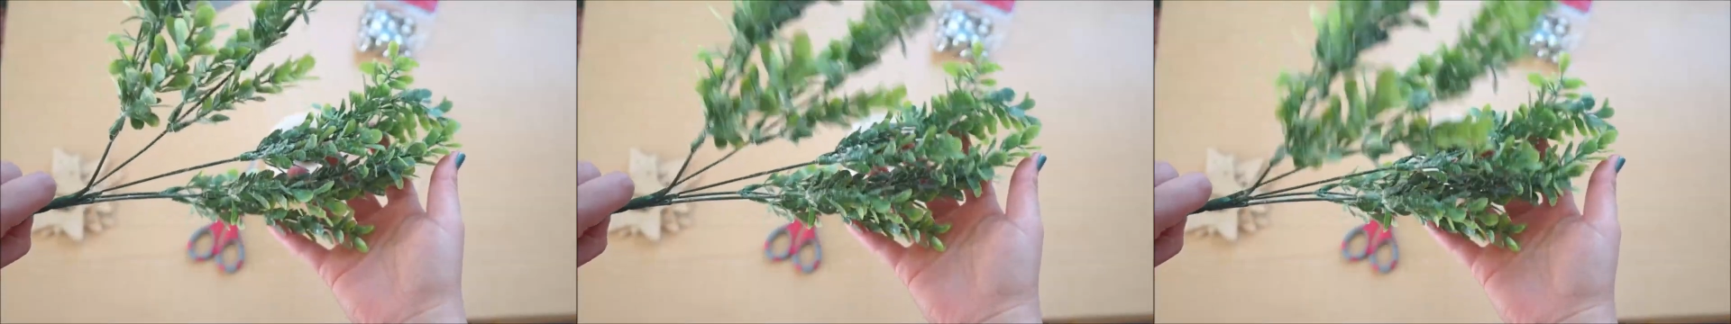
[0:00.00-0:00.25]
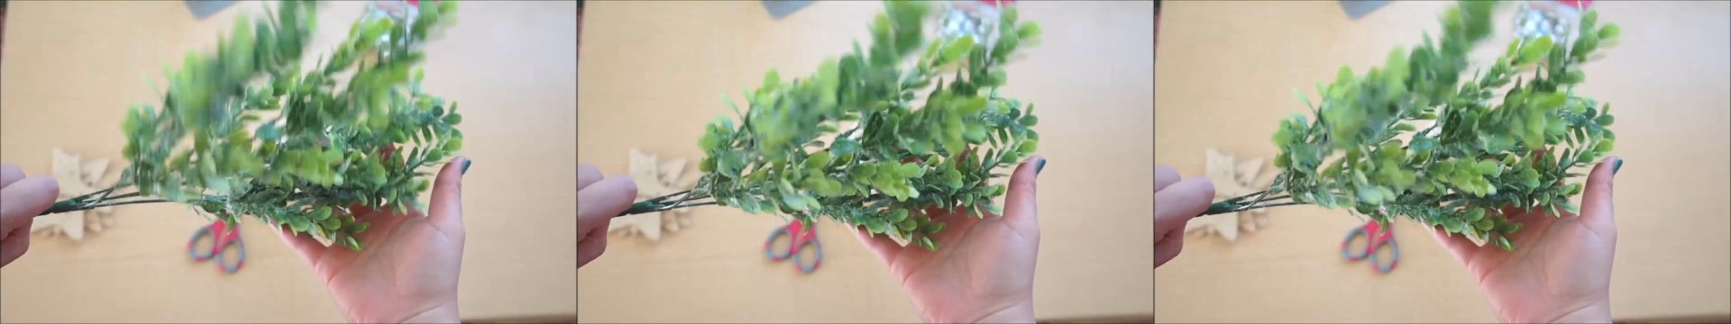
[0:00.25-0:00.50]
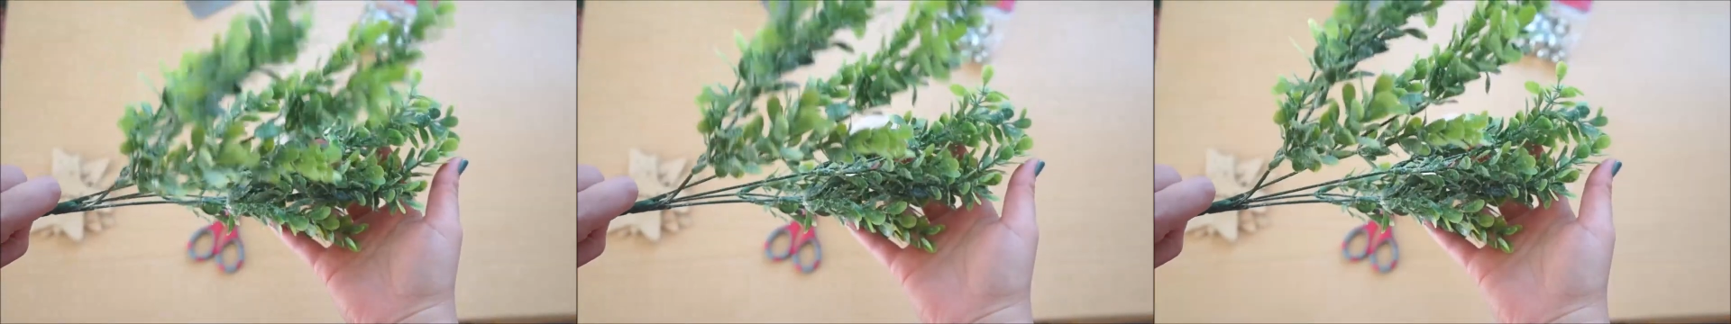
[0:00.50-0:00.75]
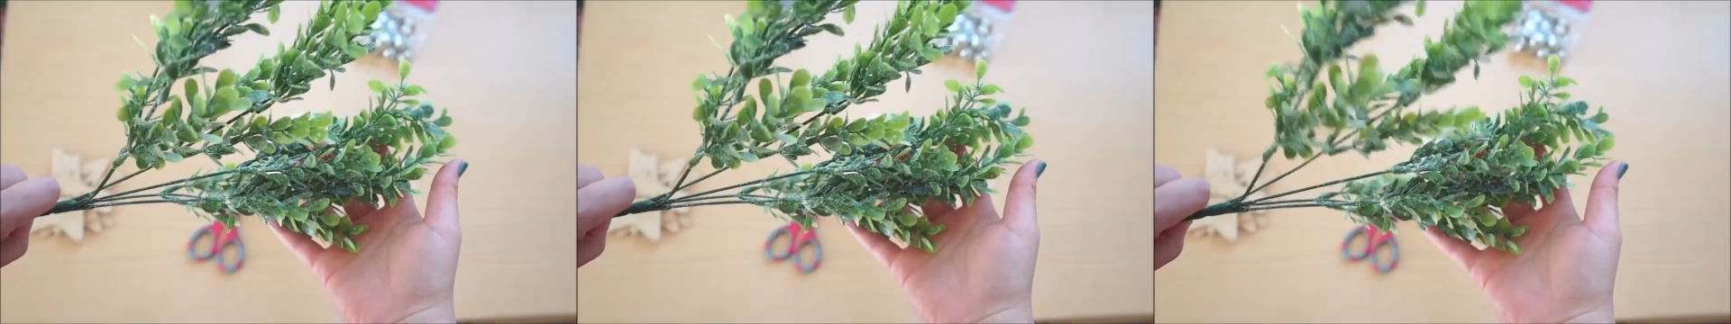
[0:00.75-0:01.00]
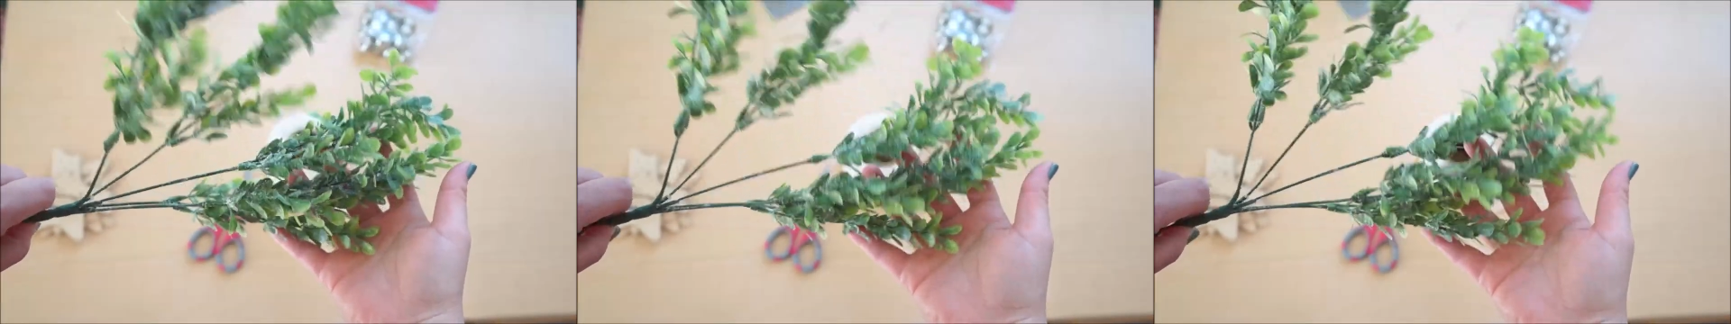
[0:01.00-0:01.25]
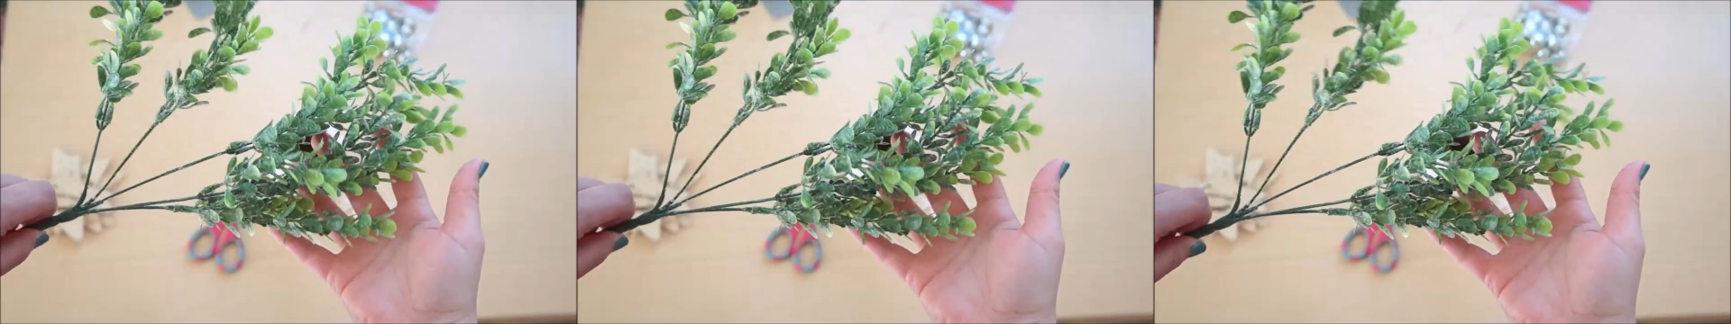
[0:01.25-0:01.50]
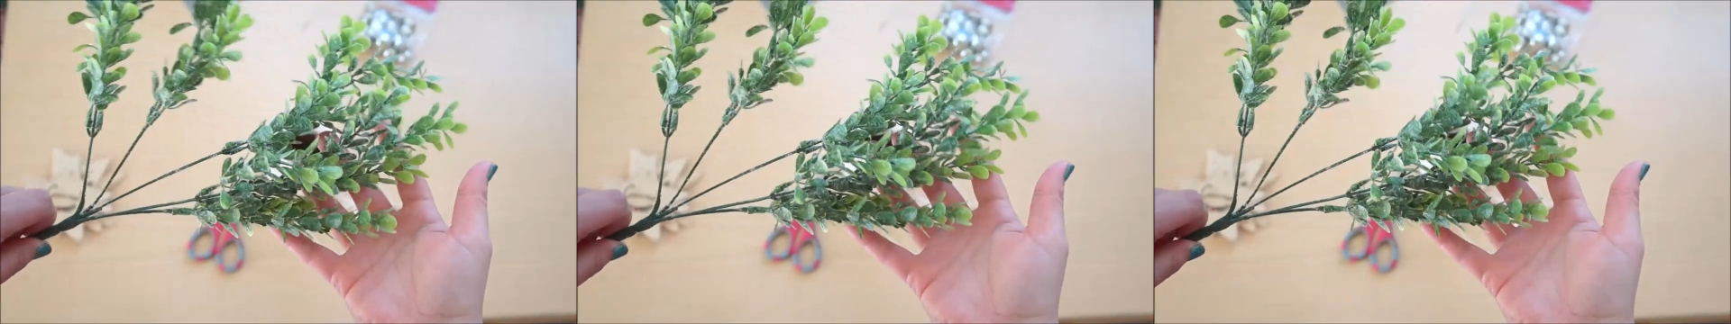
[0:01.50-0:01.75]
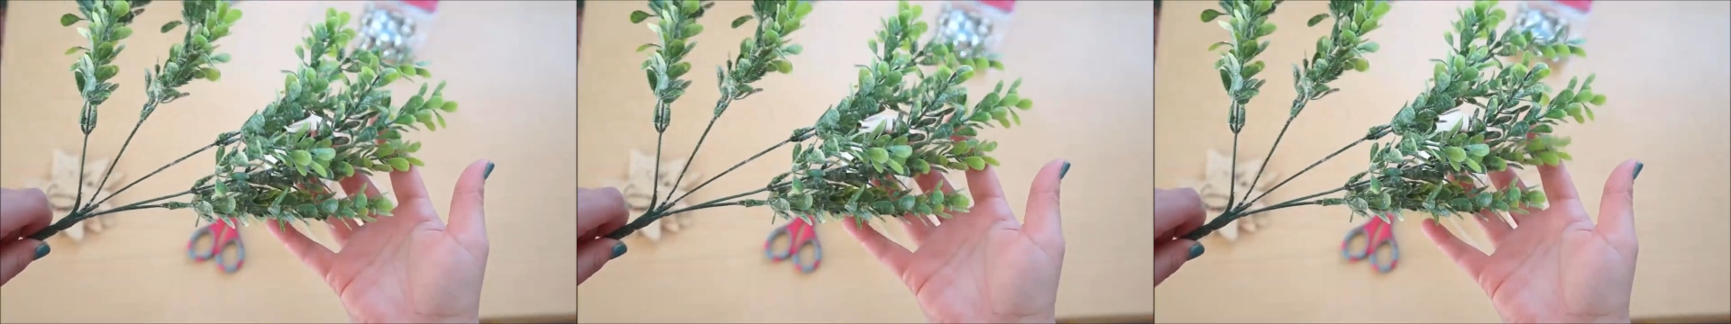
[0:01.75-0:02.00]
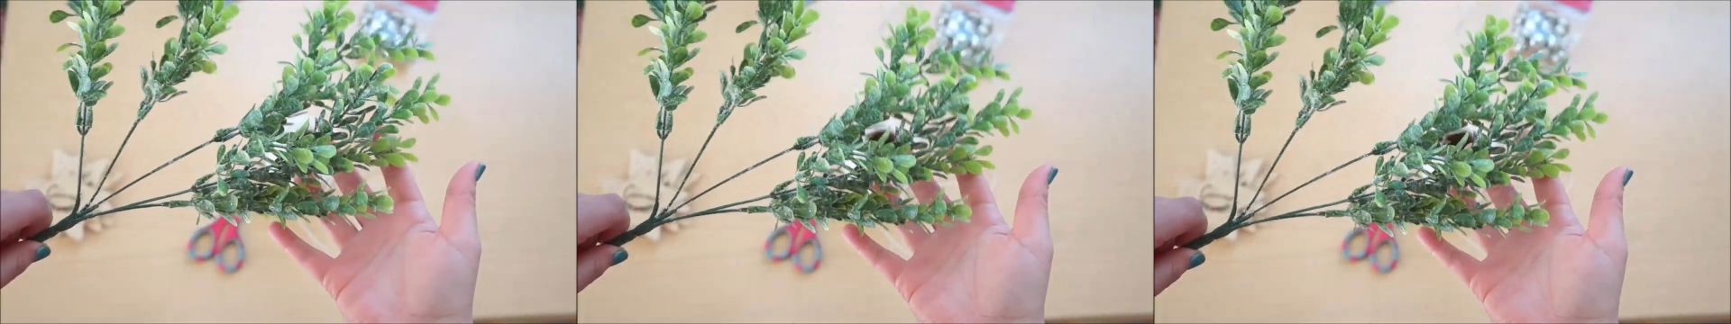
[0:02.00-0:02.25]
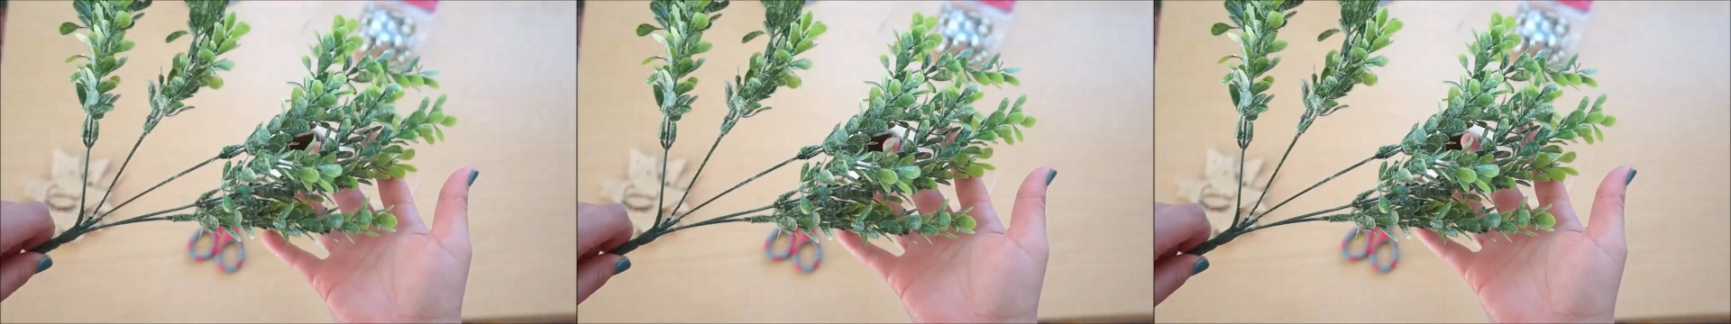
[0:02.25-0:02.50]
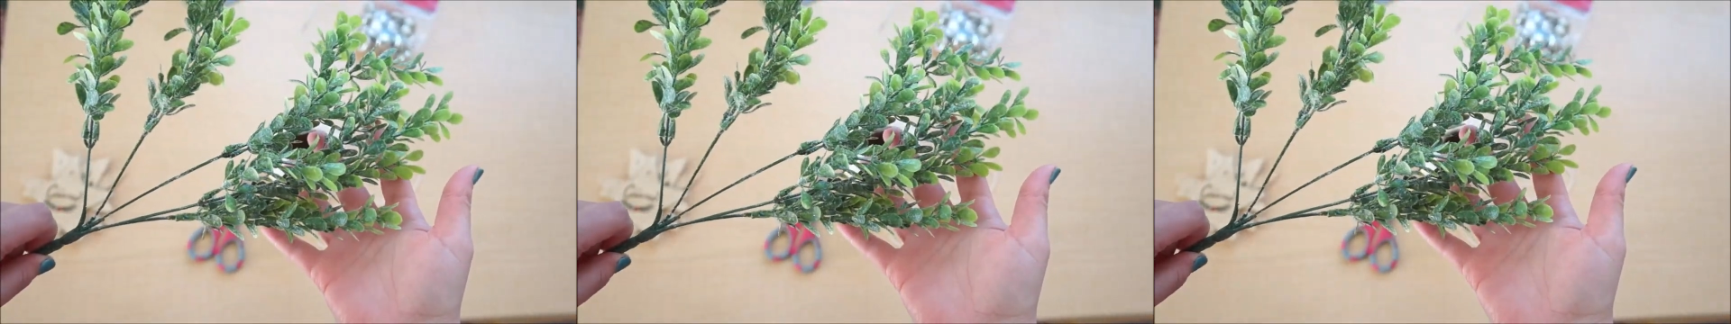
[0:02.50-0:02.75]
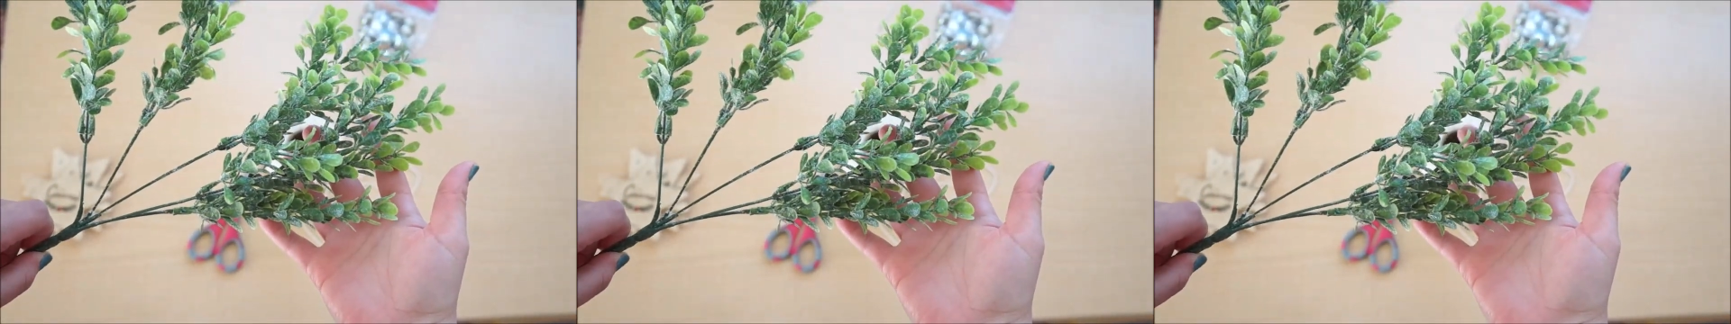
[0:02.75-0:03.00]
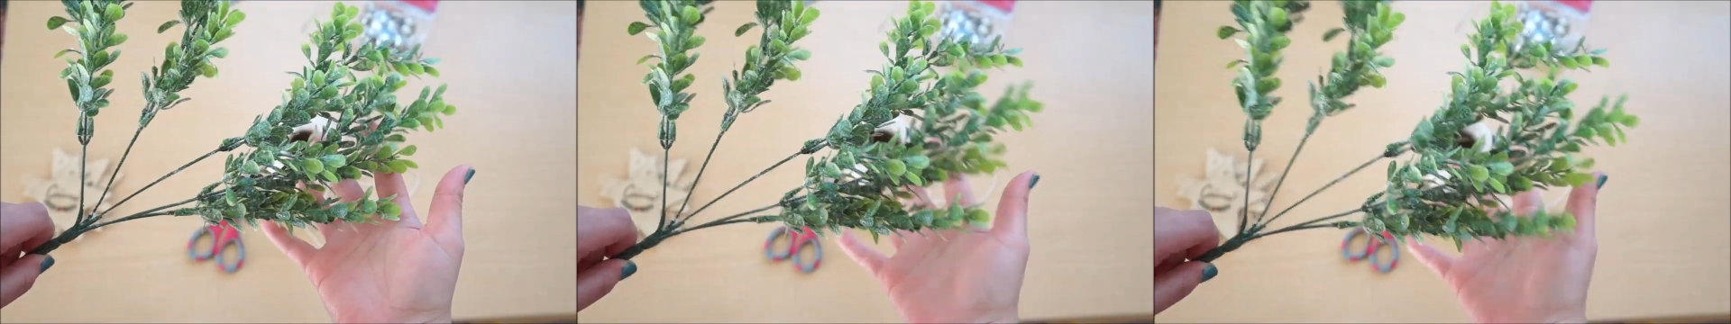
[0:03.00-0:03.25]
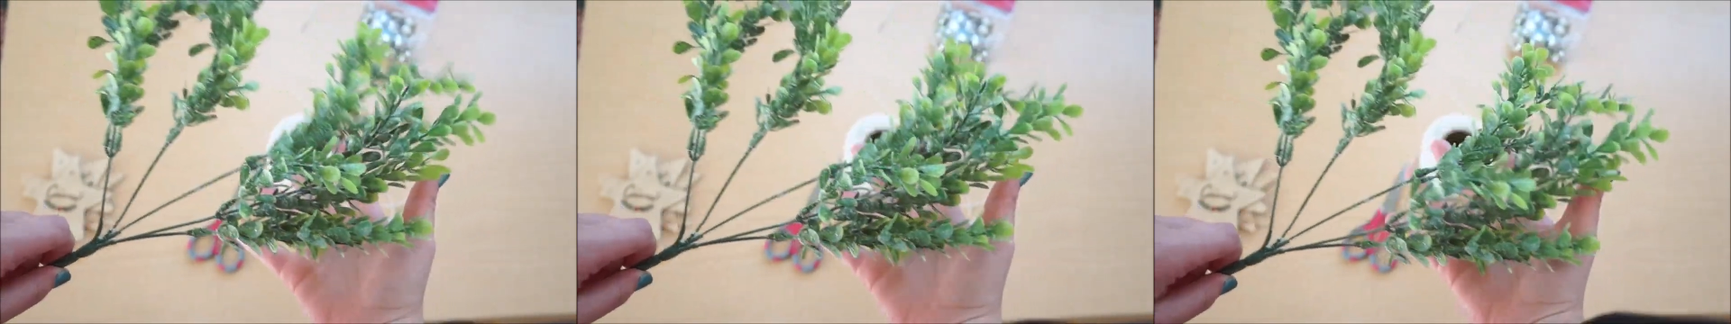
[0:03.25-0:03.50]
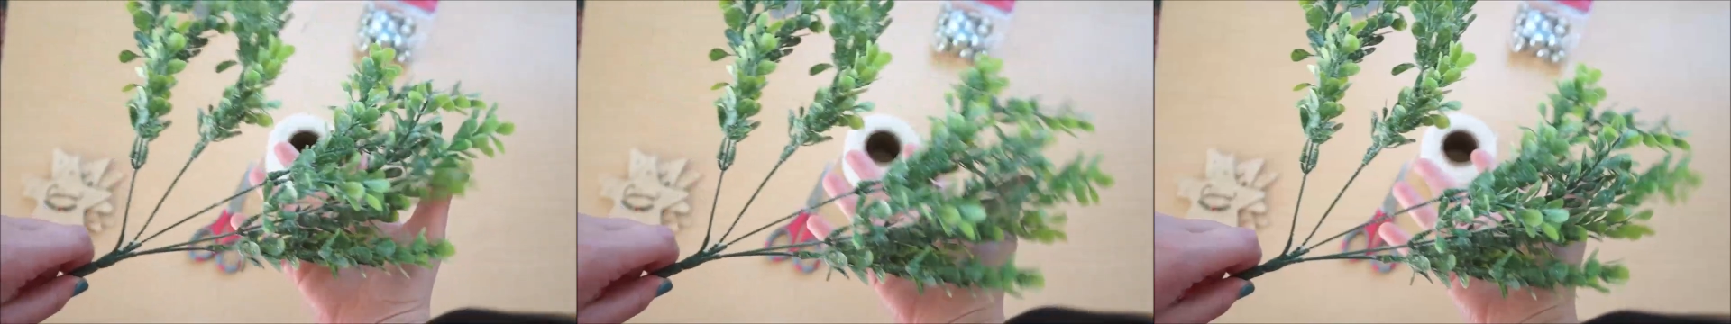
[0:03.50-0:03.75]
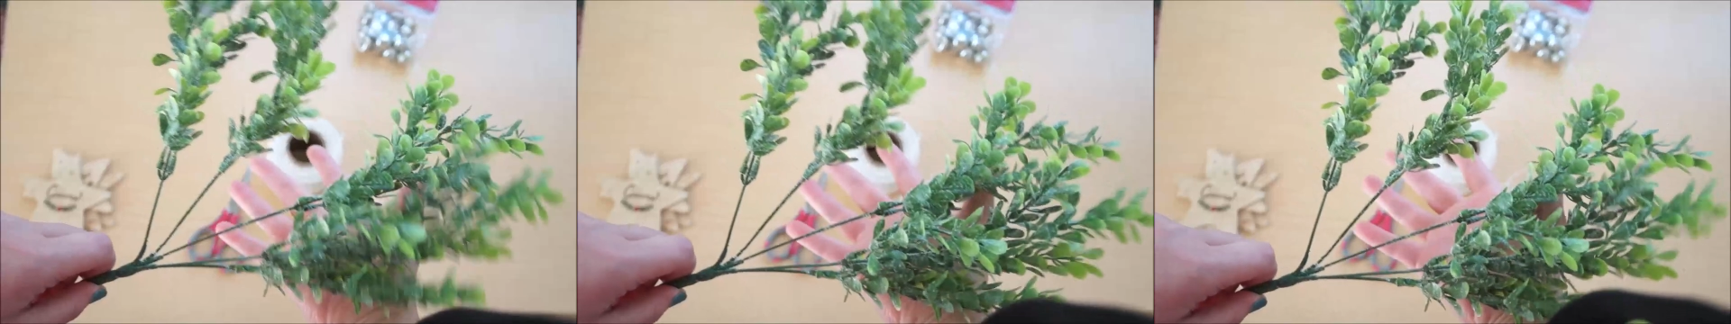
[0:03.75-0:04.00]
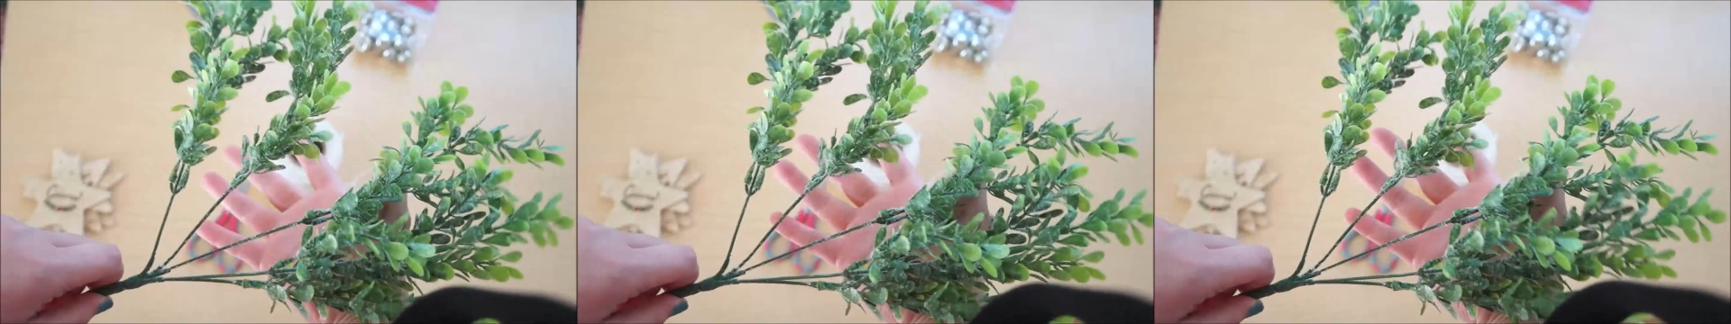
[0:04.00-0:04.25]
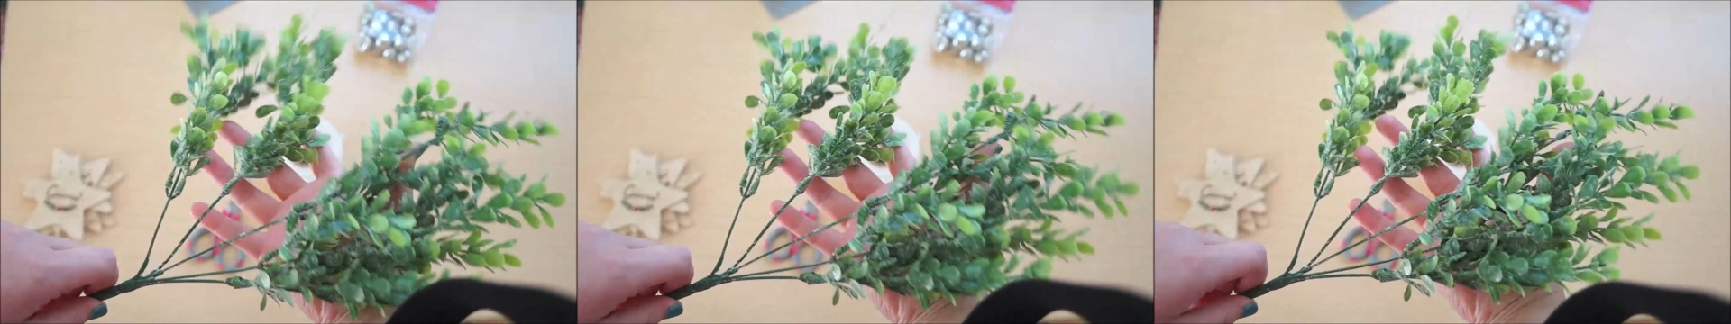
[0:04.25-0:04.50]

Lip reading: (no speaker visible)